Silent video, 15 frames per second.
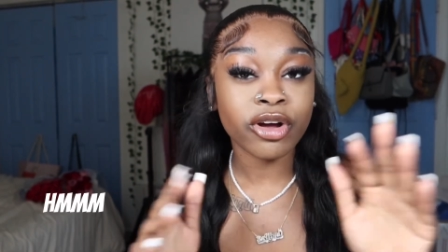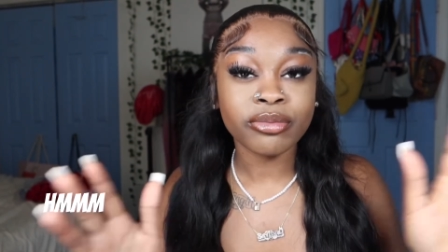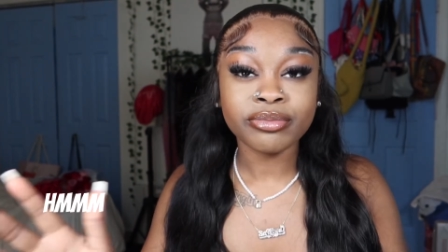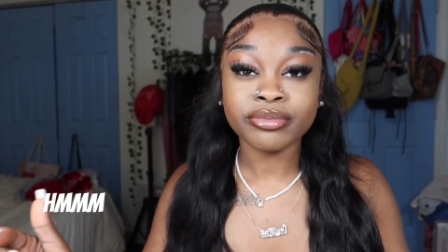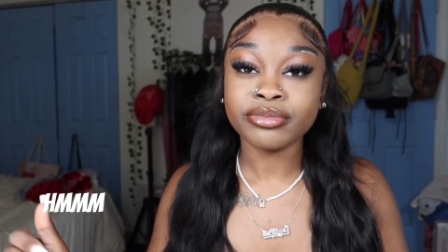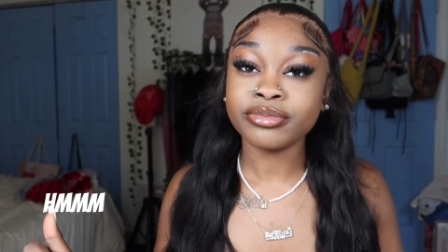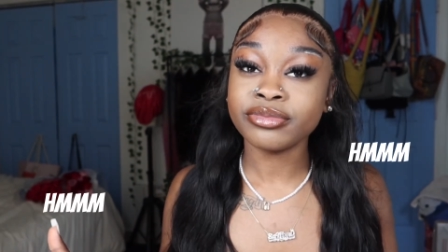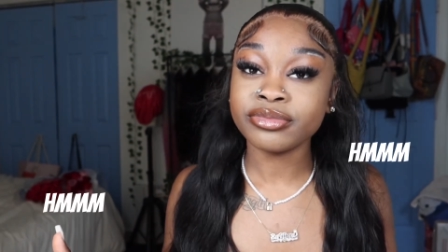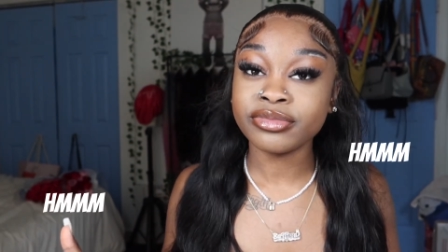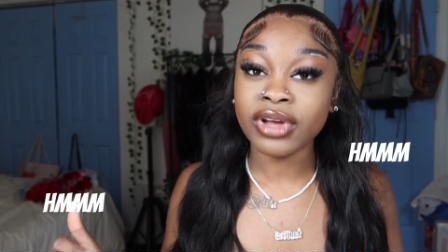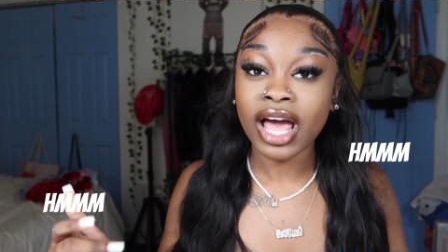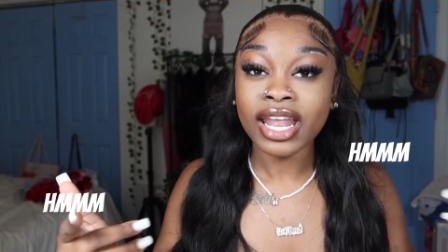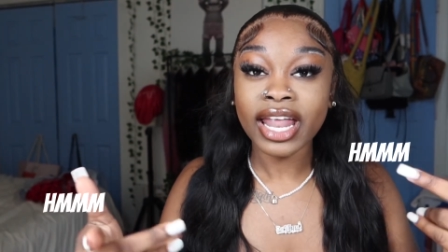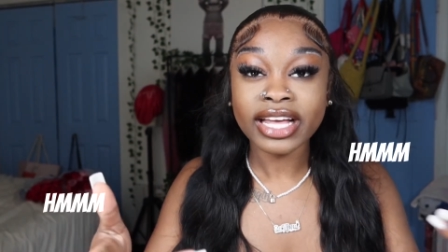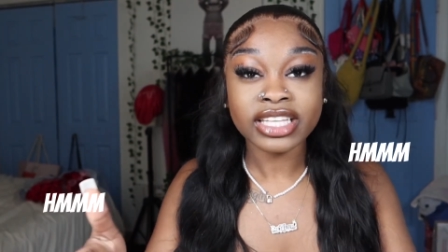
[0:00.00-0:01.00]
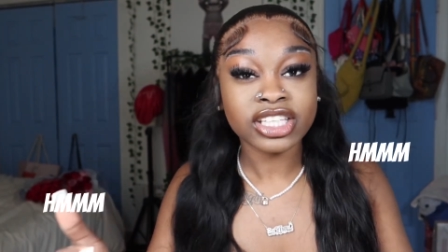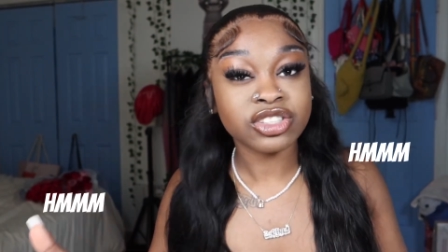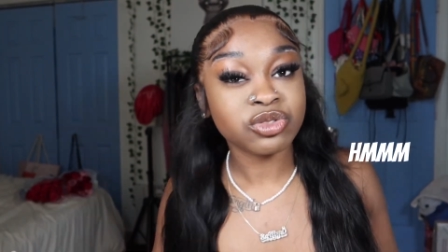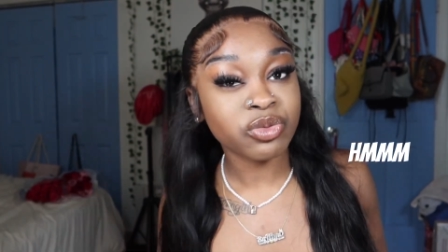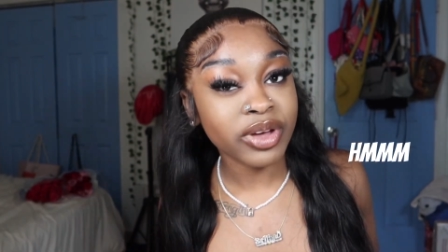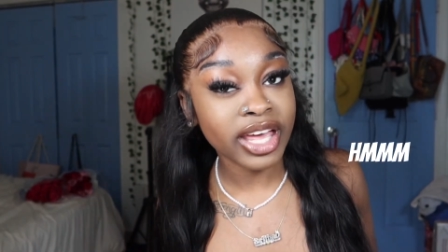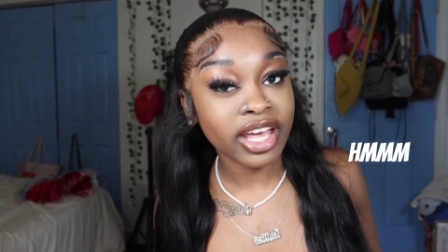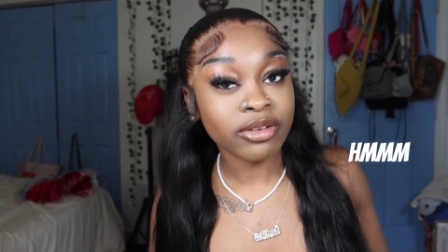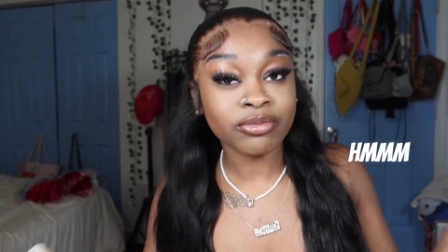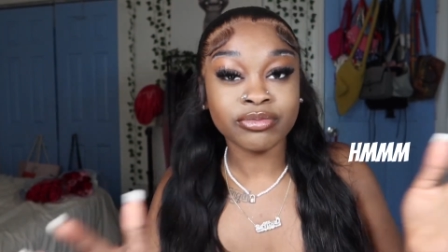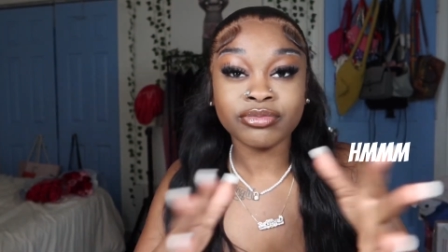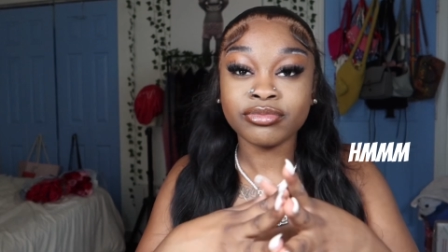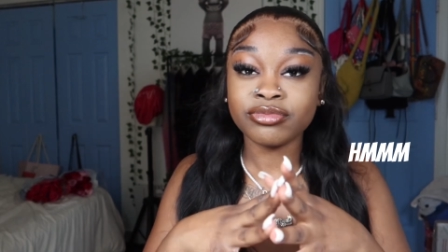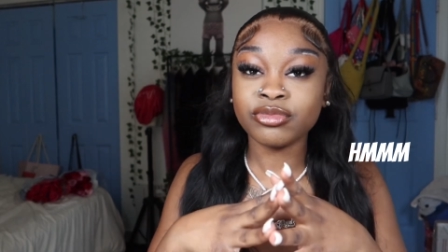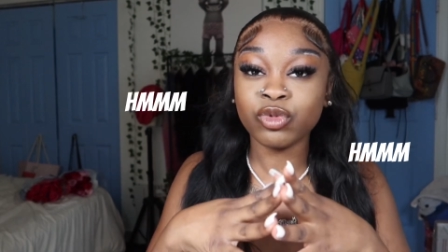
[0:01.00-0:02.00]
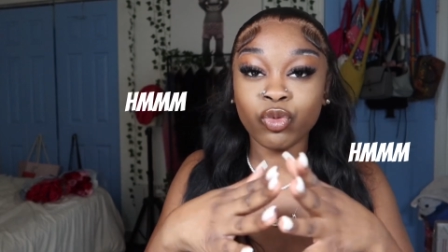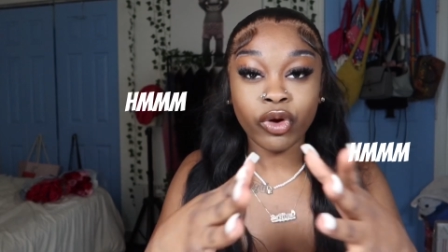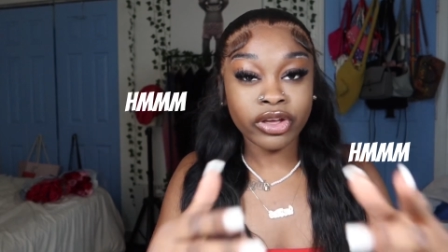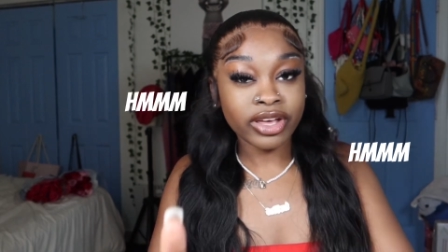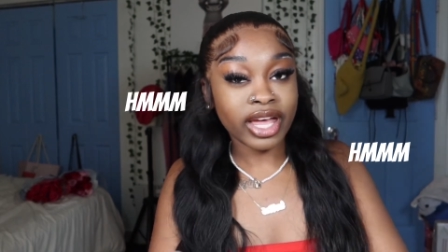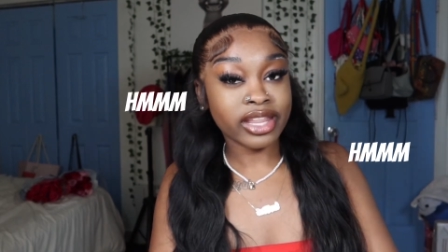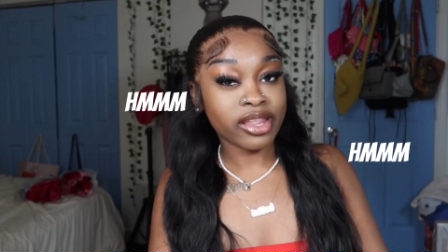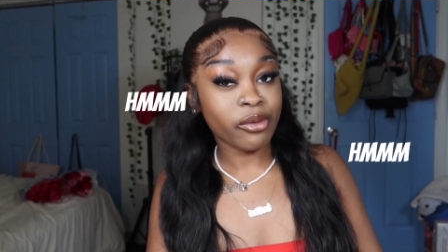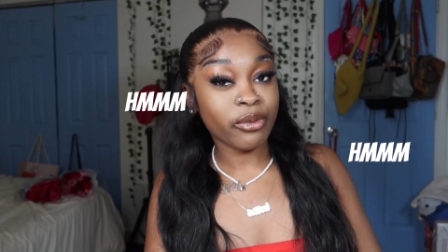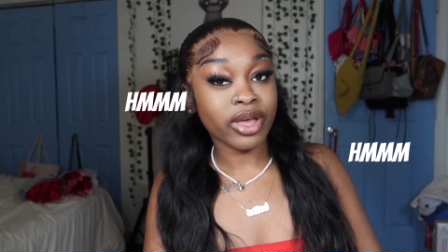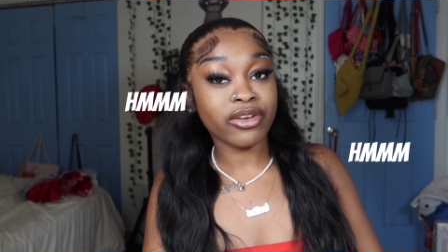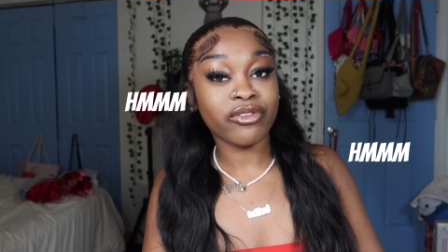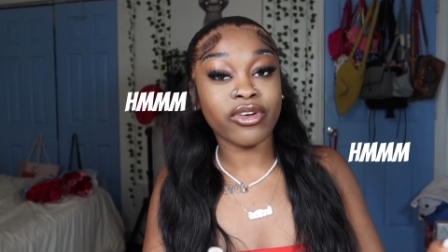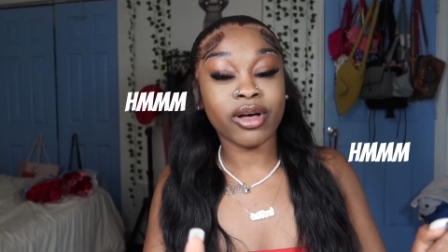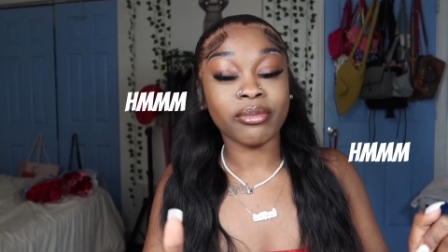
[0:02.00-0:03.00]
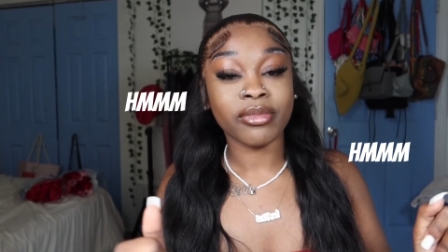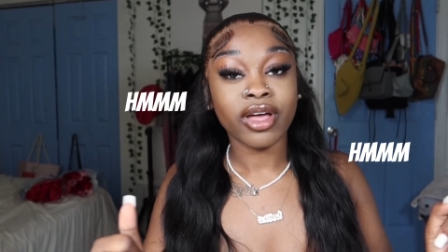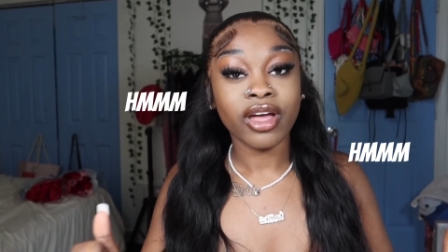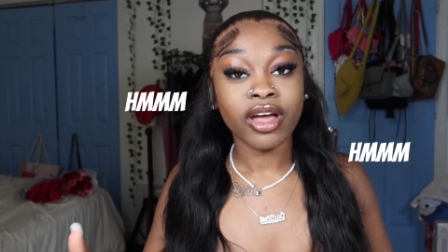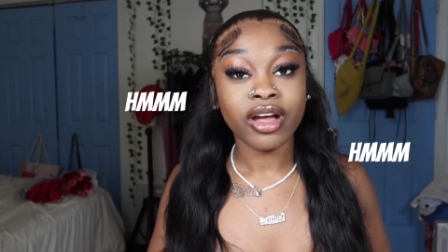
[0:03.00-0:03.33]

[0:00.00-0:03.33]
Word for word: hmm, I like this wig. Mm hmm, where you got that wig from?